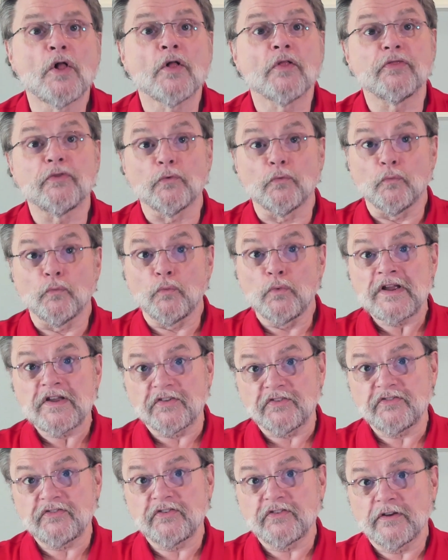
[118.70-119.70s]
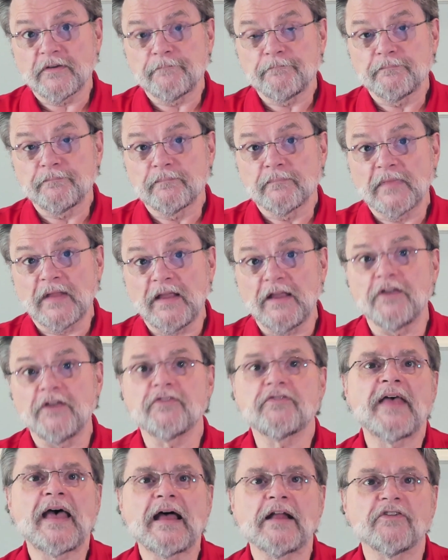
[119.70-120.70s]
The risk
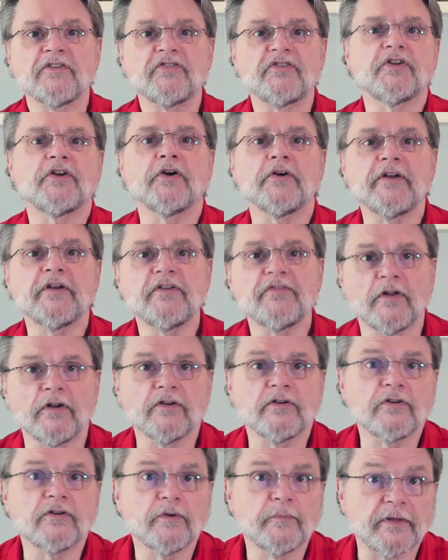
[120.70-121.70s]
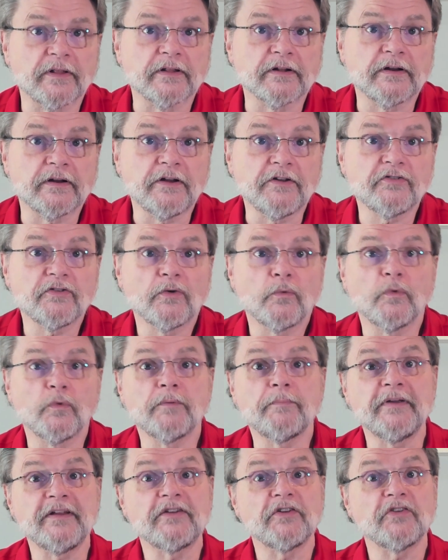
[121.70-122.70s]
is that security vulnerabilities
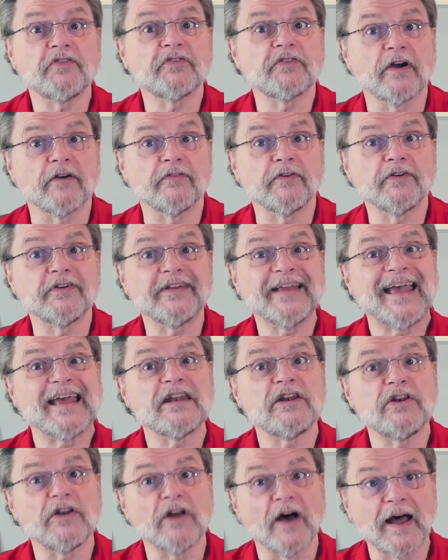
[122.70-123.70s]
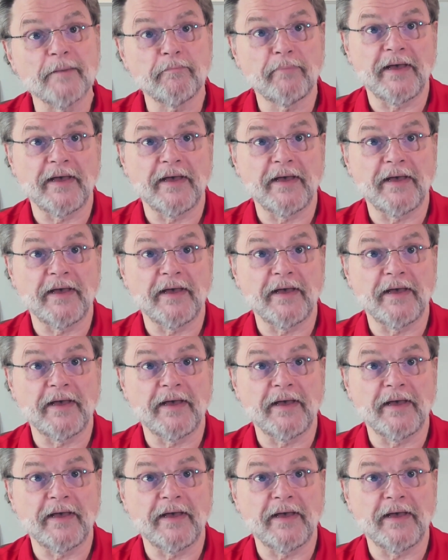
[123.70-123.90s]
would be discovered and not